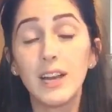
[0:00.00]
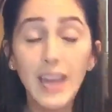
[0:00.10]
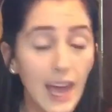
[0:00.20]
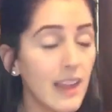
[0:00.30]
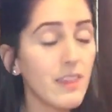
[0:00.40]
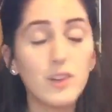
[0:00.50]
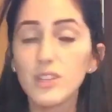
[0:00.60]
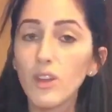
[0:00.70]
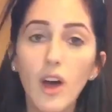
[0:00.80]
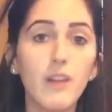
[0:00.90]
again, there's
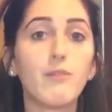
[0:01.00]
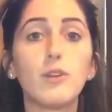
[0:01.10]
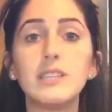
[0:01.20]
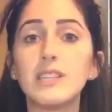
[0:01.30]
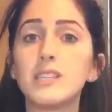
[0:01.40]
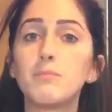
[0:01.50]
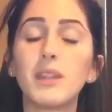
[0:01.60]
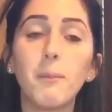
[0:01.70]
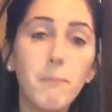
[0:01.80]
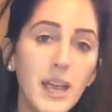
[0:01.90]
a lot of reasons,
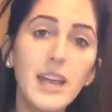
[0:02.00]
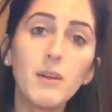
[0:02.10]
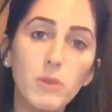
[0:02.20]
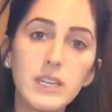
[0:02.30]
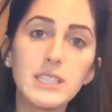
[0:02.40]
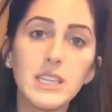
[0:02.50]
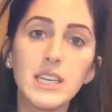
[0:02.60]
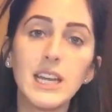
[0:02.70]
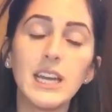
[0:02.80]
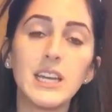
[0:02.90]
but the main
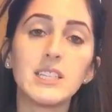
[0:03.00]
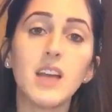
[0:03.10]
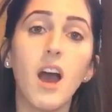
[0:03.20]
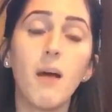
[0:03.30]
reason is